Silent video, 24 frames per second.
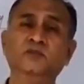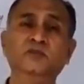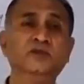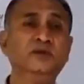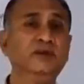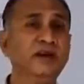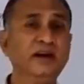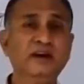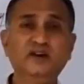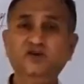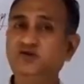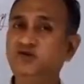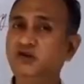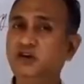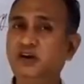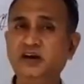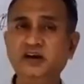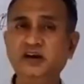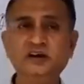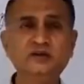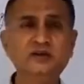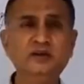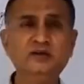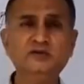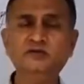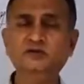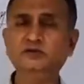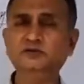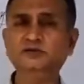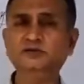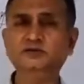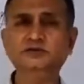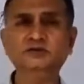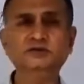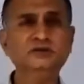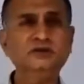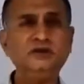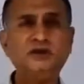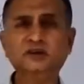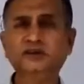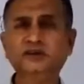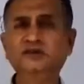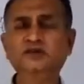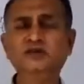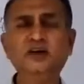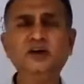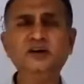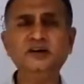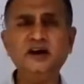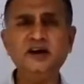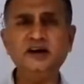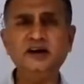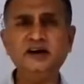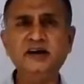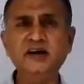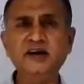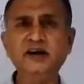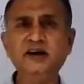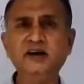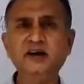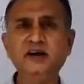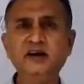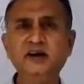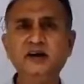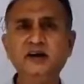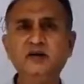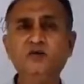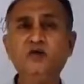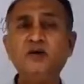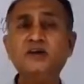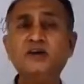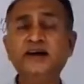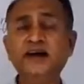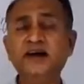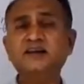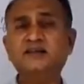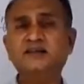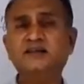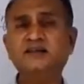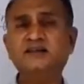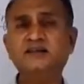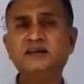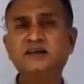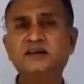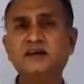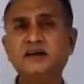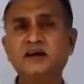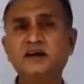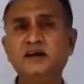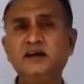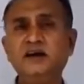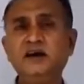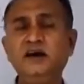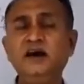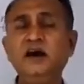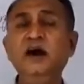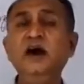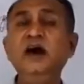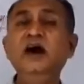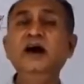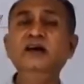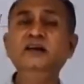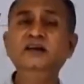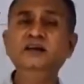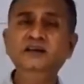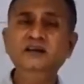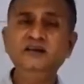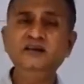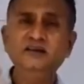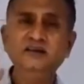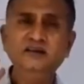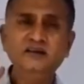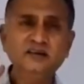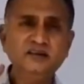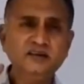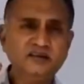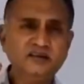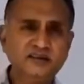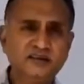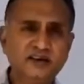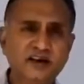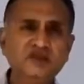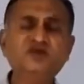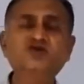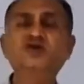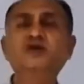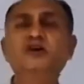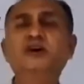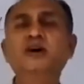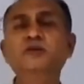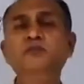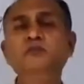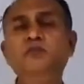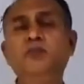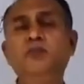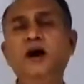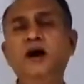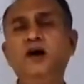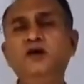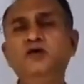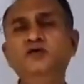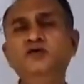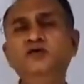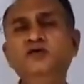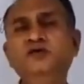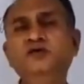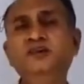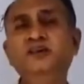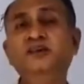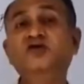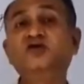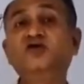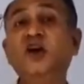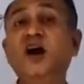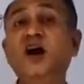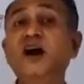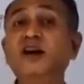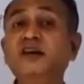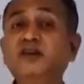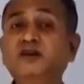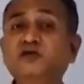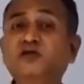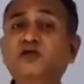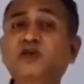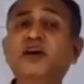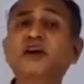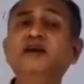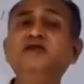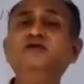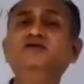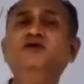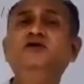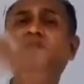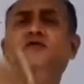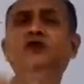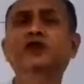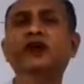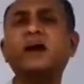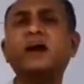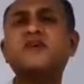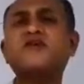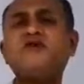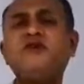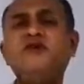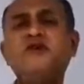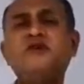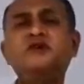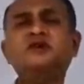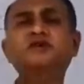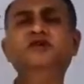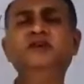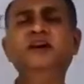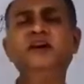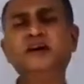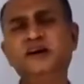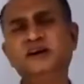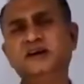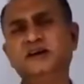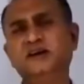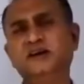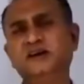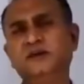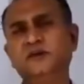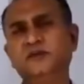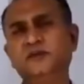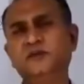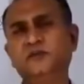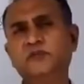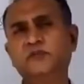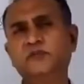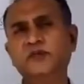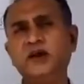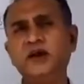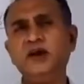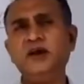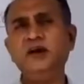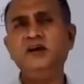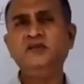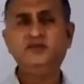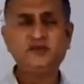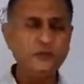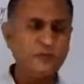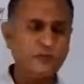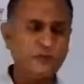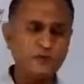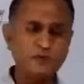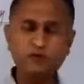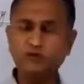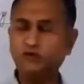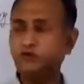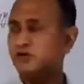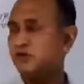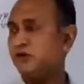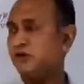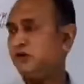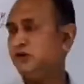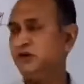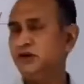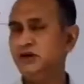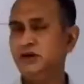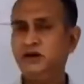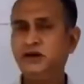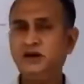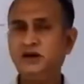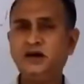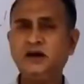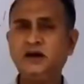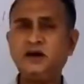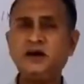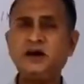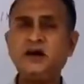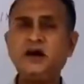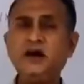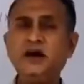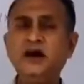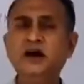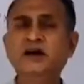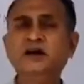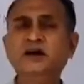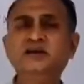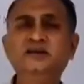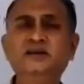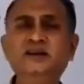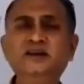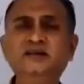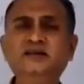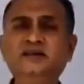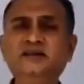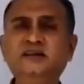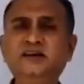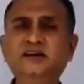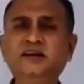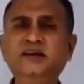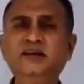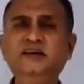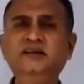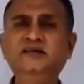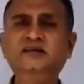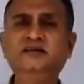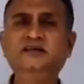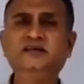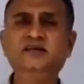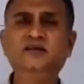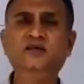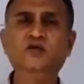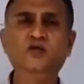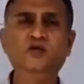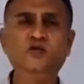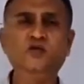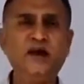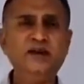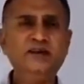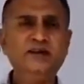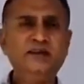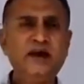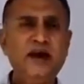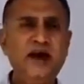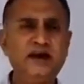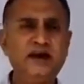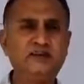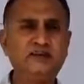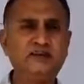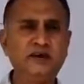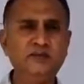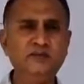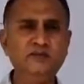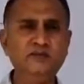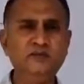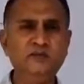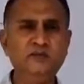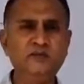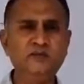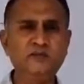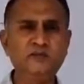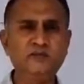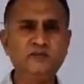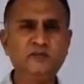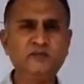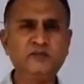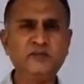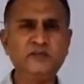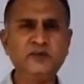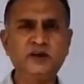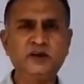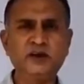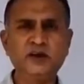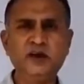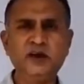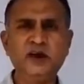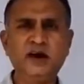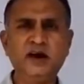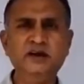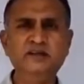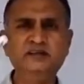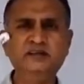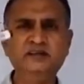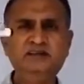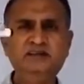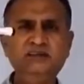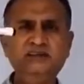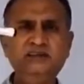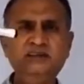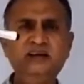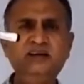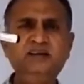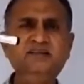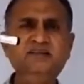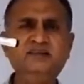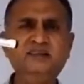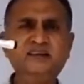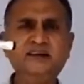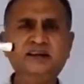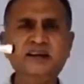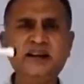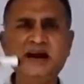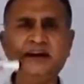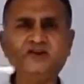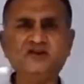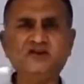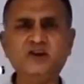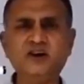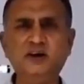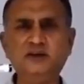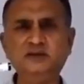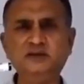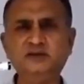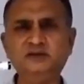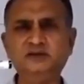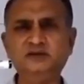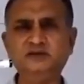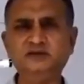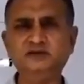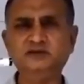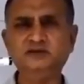When sharing is not occurring, what else? In such compounds, transference of electrons occur. Suppose this is one atom and this is its electron.